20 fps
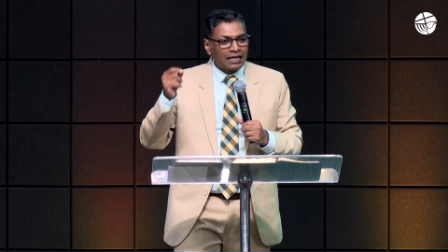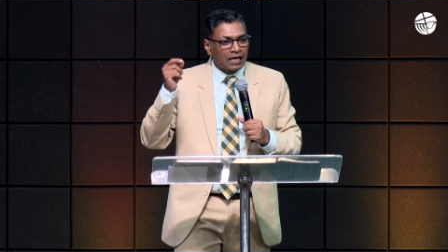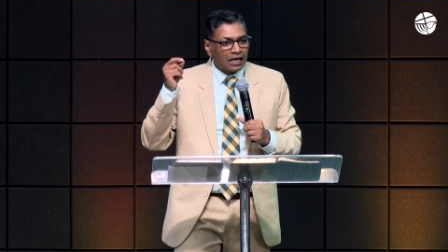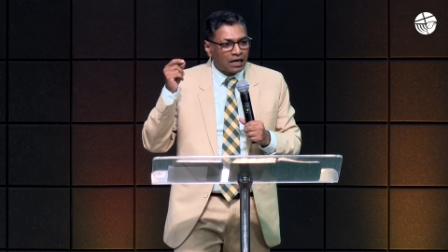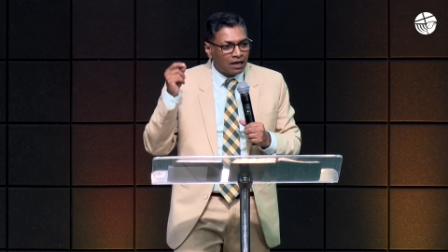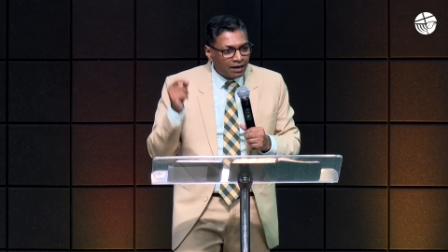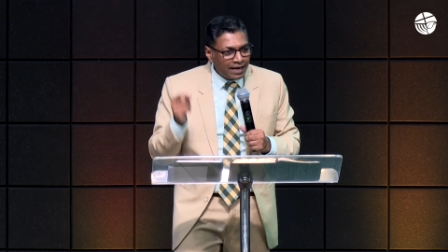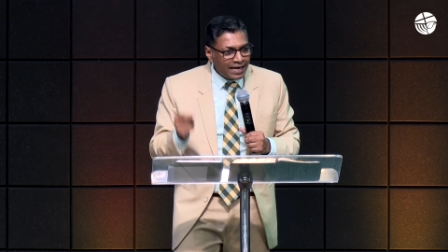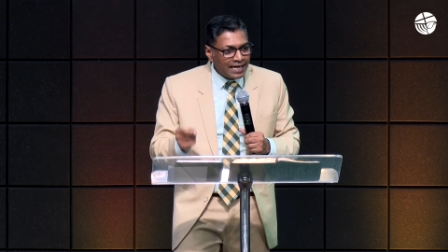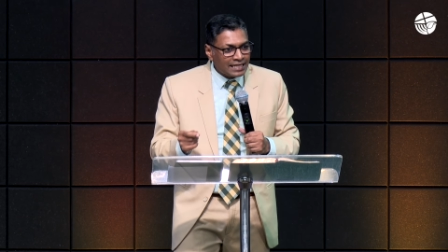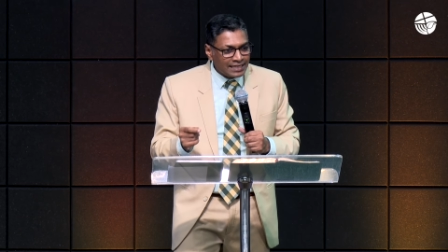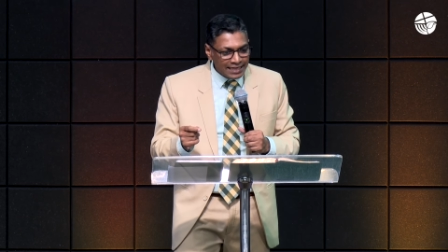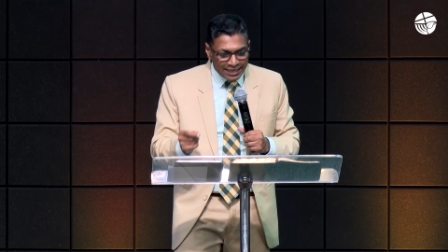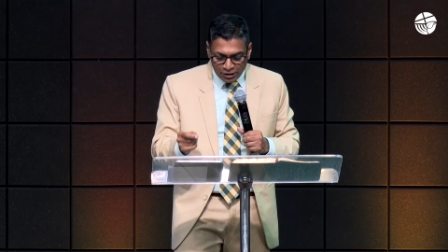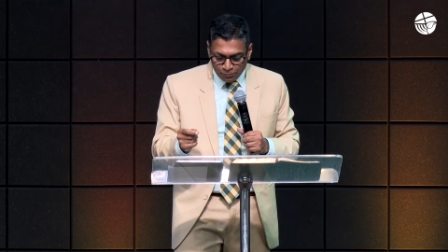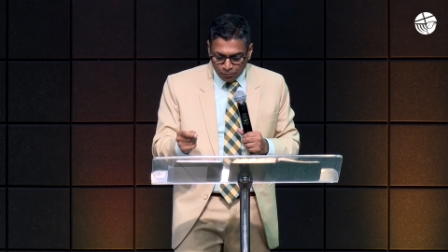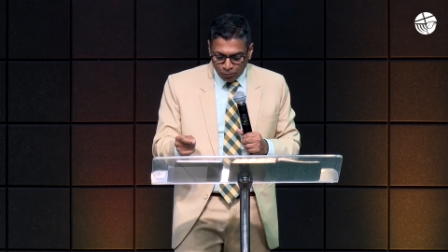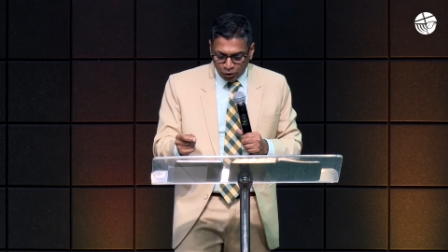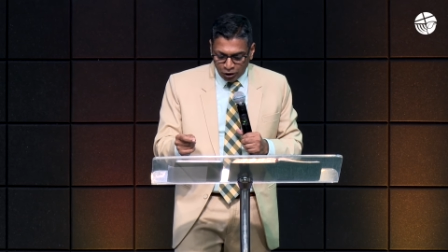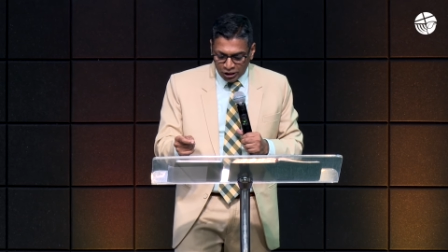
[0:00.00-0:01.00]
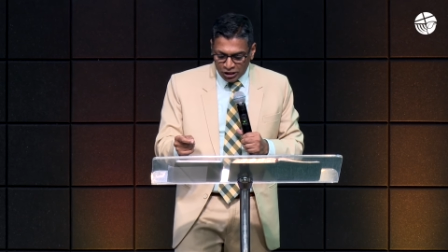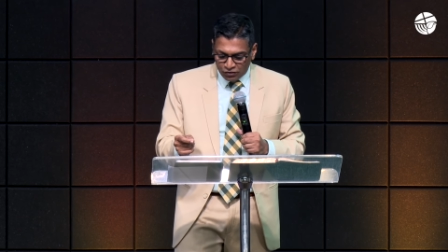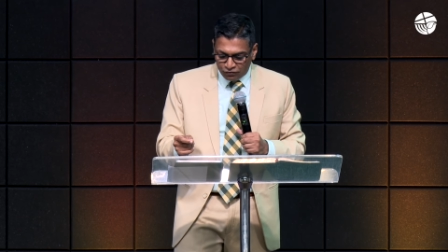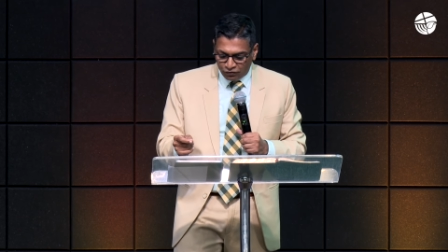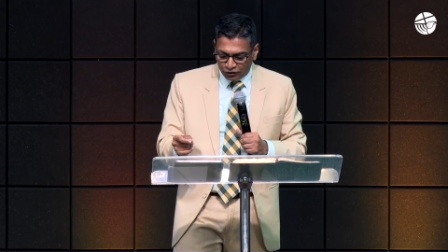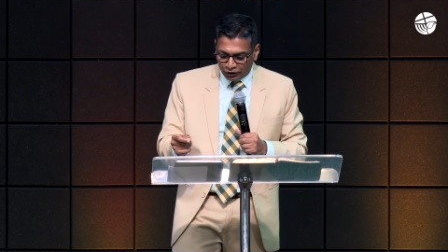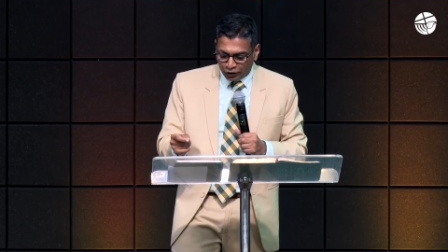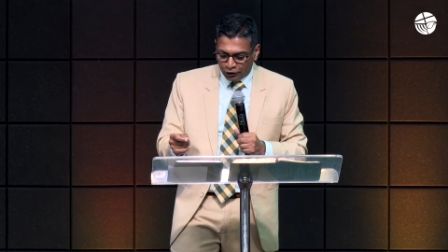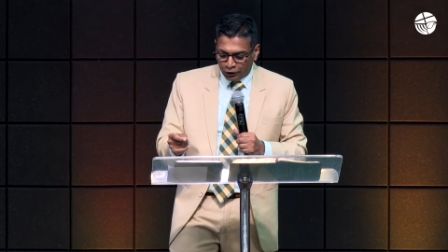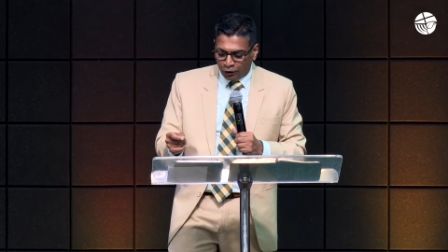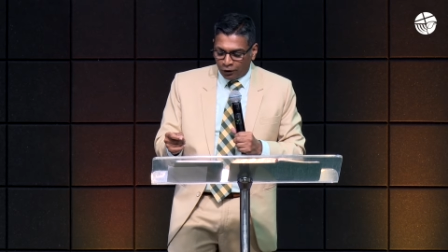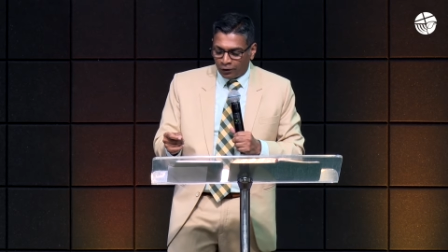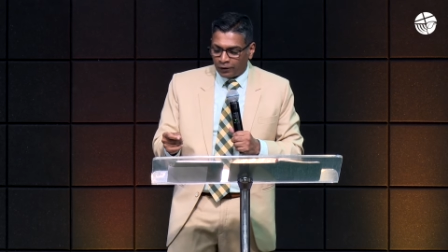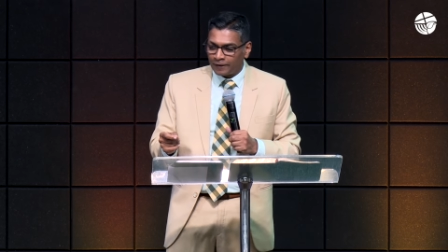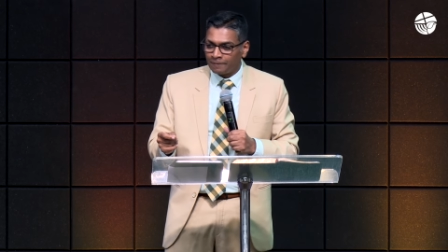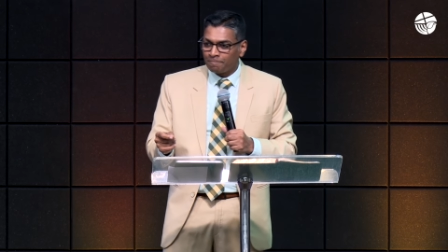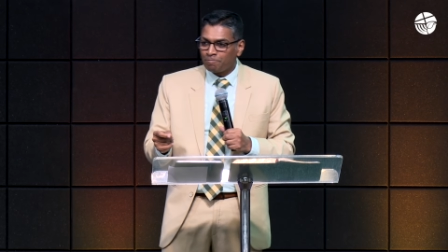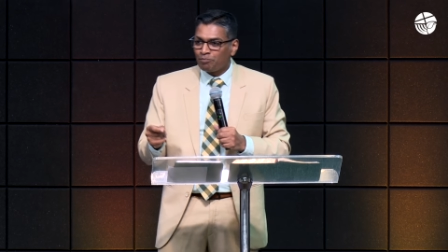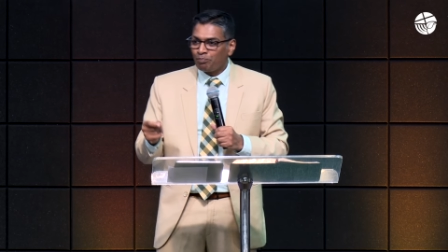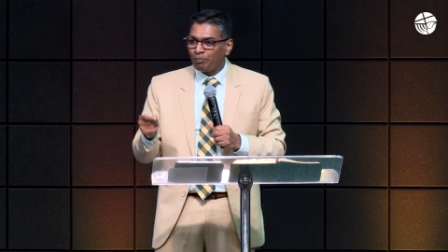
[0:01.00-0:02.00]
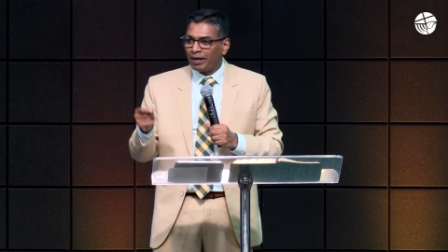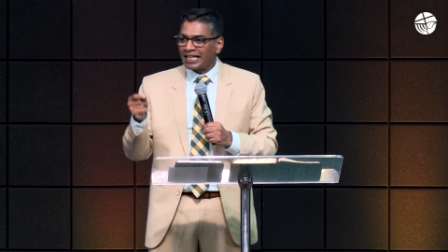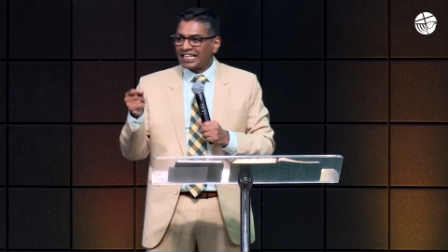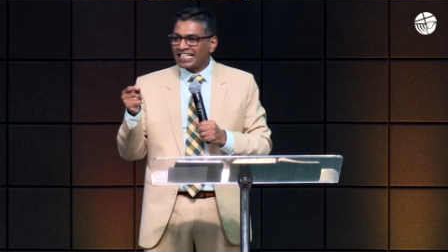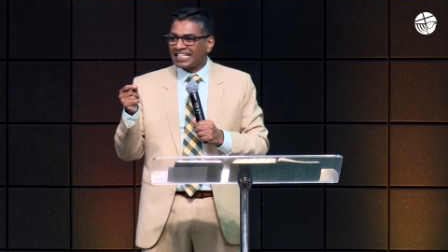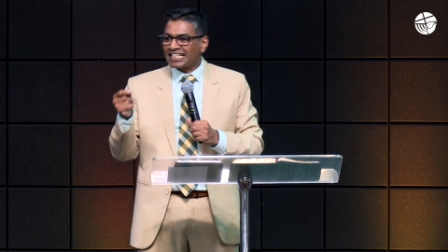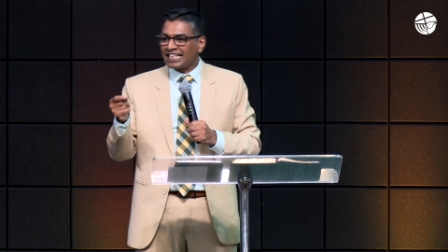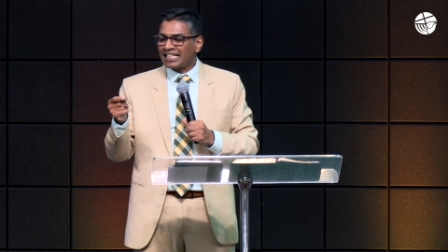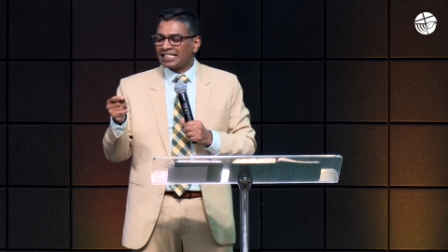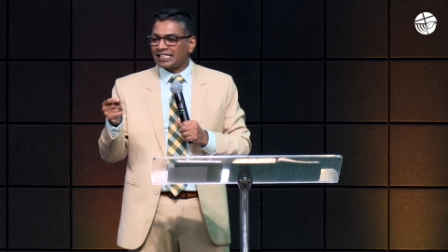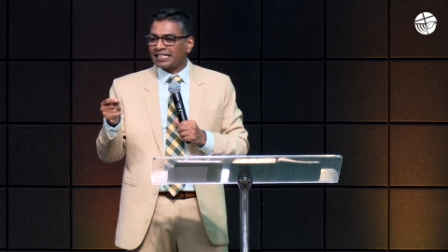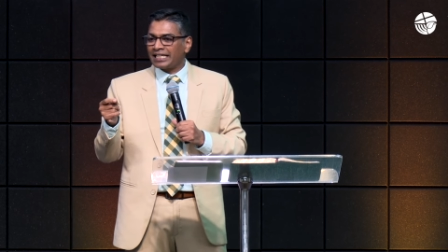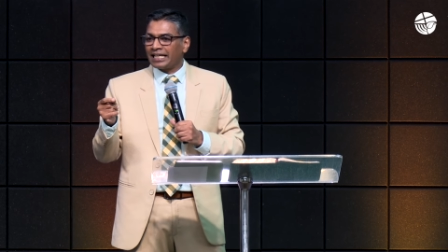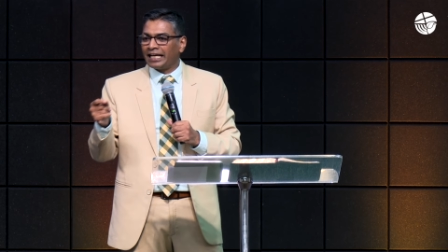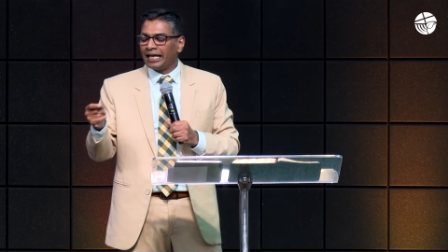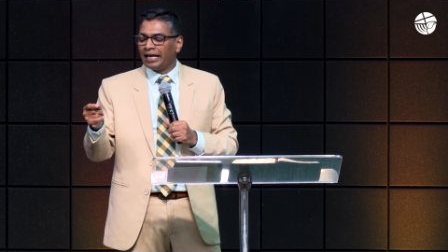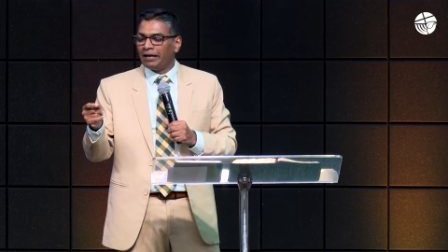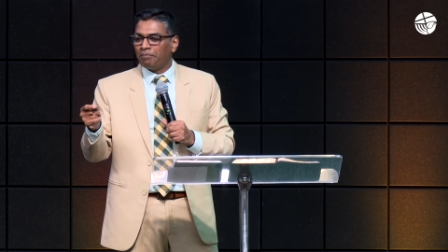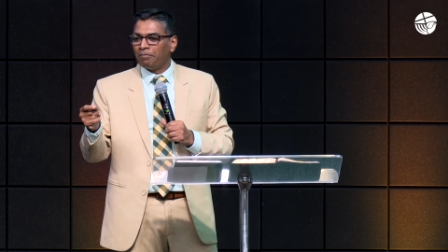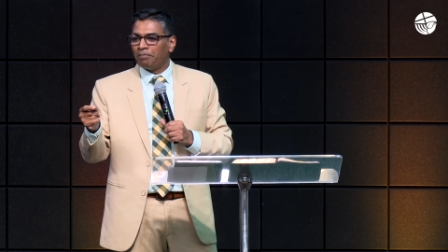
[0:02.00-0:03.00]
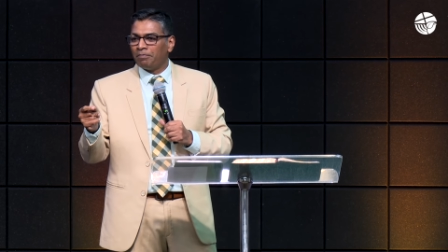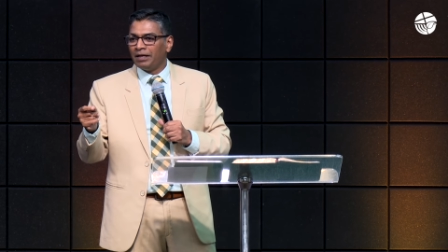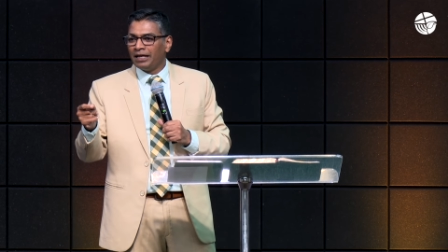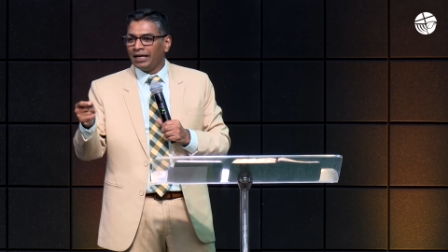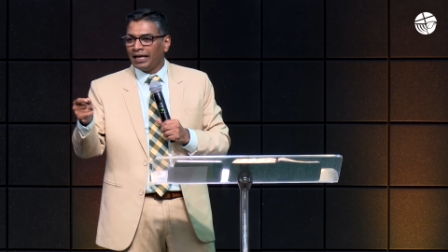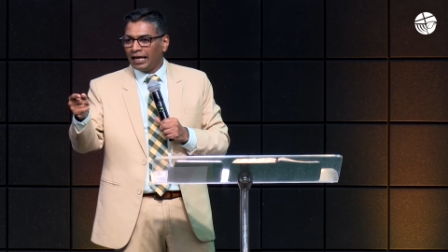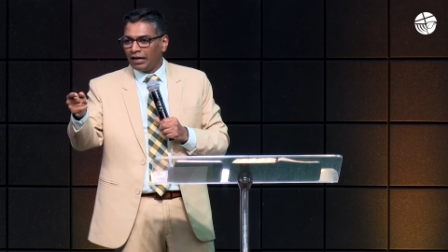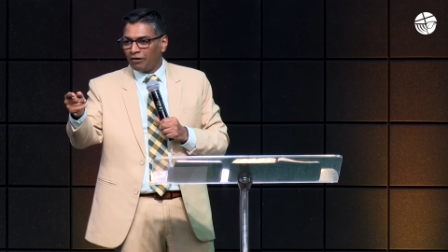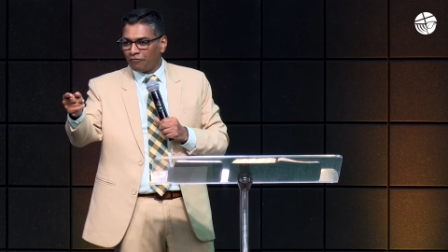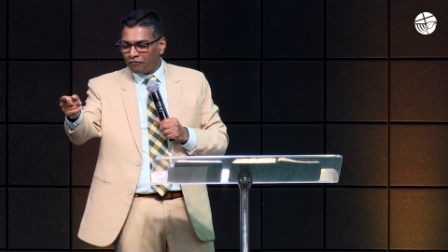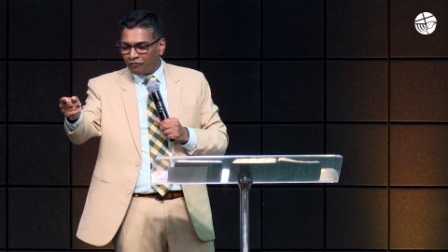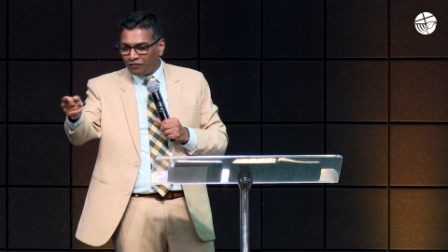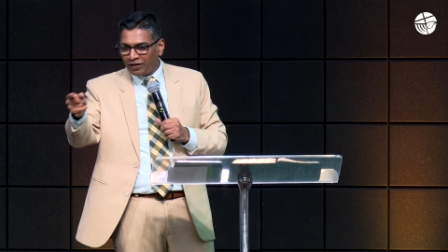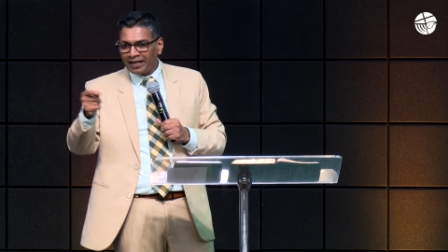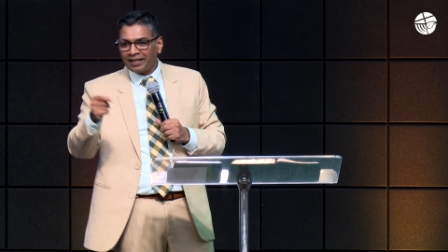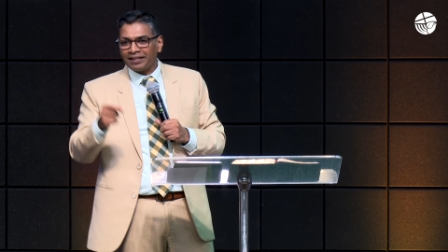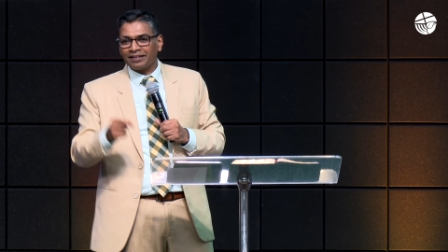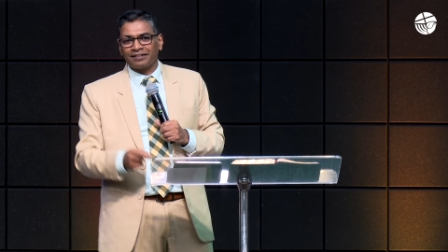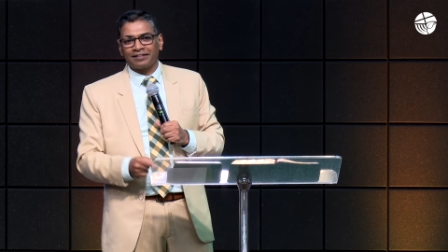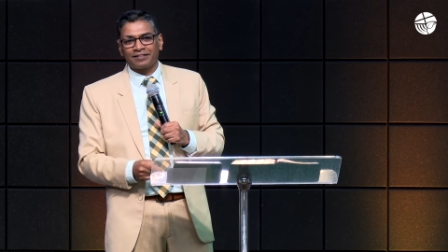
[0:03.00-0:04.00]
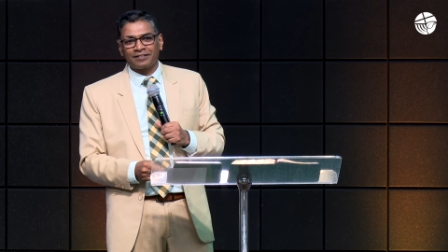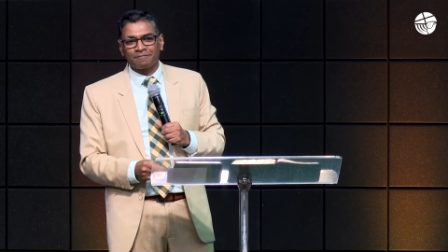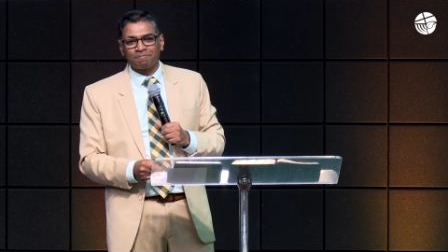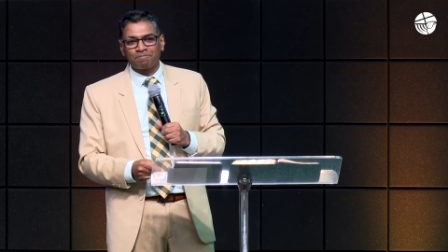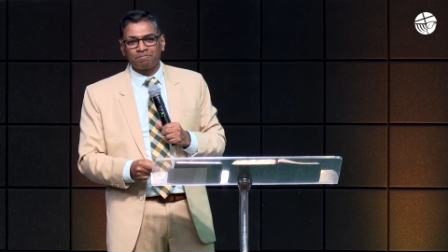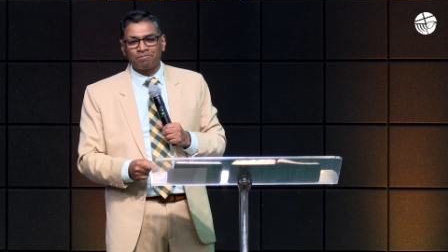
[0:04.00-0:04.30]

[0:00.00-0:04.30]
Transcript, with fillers: great exploits for the Lord by trusting Him in faith.